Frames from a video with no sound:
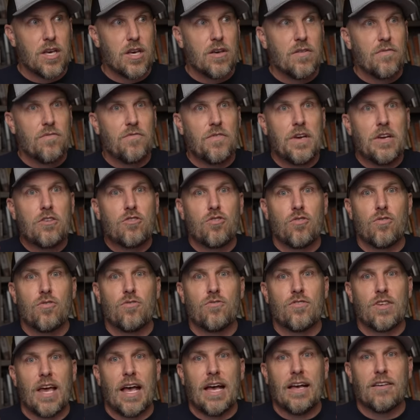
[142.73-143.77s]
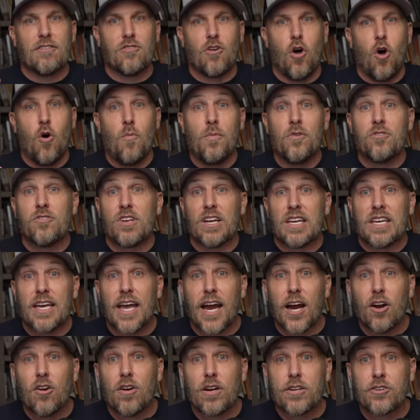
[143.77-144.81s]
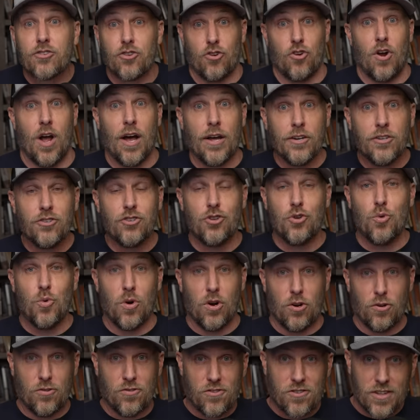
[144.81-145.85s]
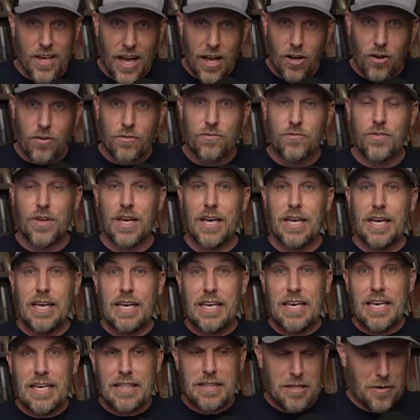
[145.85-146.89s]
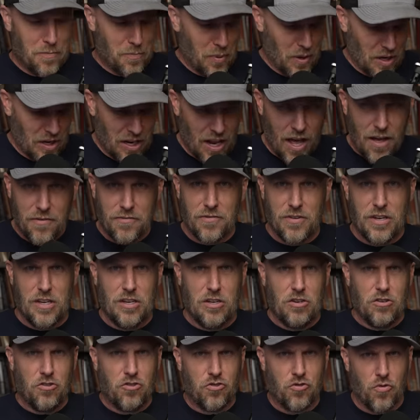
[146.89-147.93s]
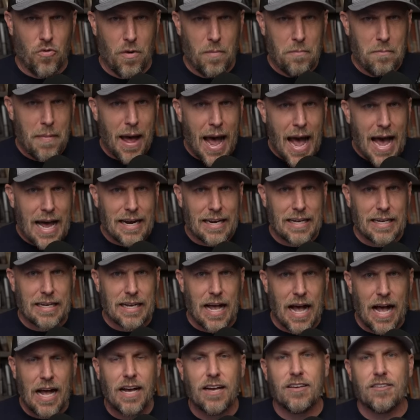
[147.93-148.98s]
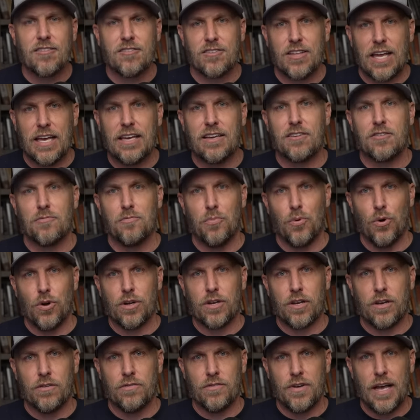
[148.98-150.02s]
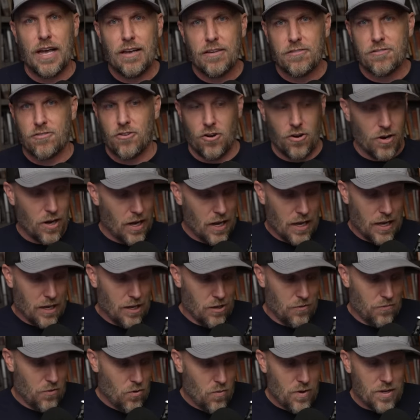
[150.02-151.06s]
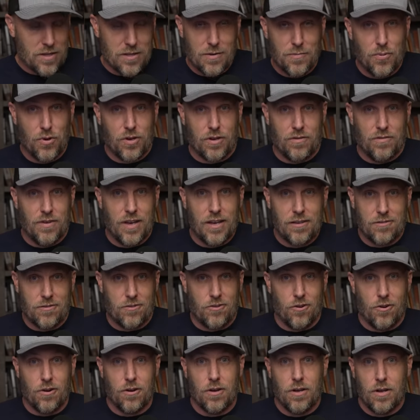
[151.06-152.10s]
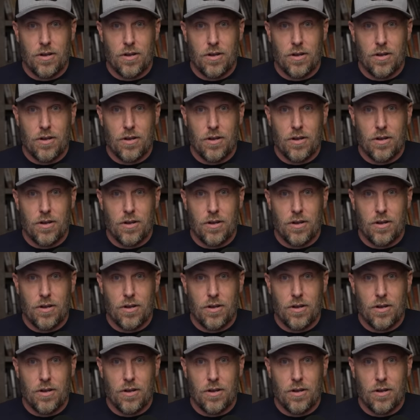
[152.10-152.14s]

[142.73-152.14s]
features as almost a character unto herself in the beloved, dramatic, high stakes book of Esther. And if you're reading the book of Esther,